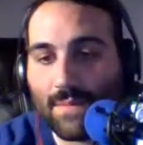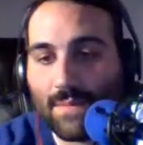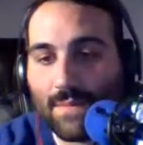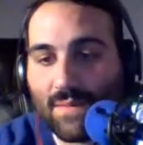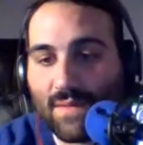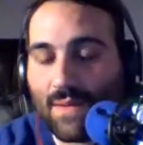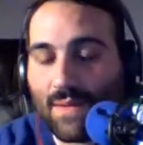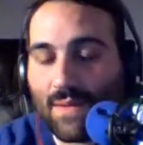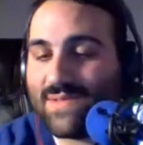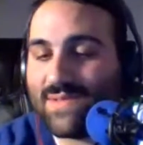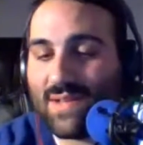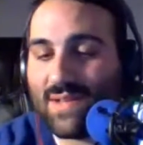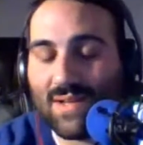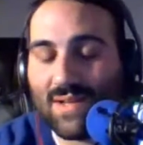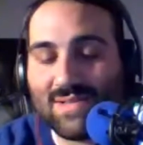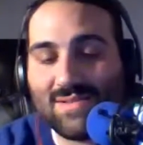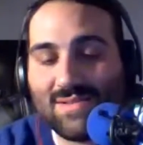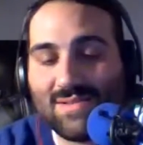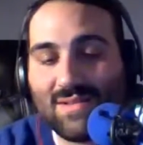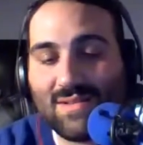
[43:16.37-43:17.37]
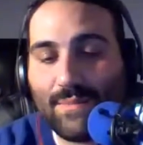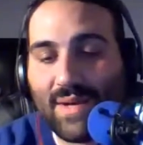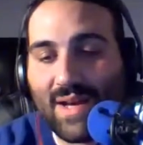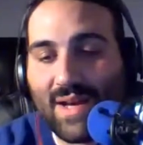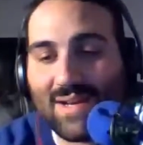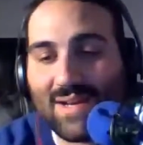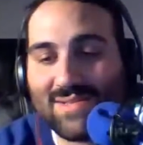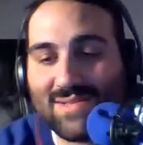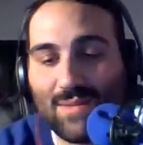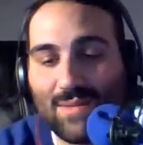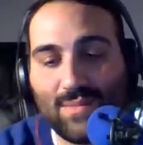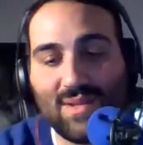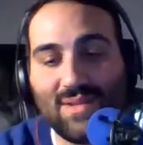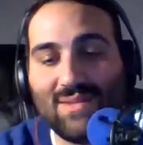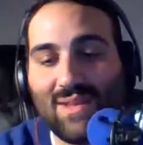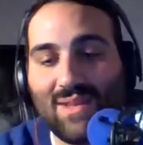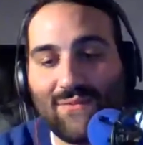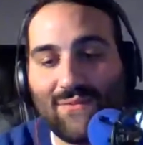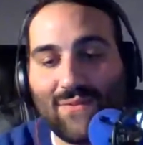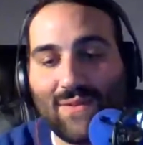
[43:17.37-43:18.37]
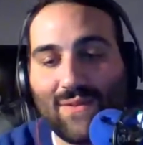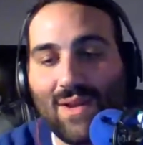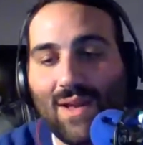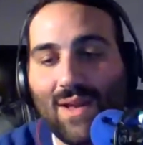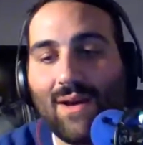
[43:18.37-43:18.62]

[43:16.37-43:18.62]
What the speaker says: Comes in a nice little box, something different.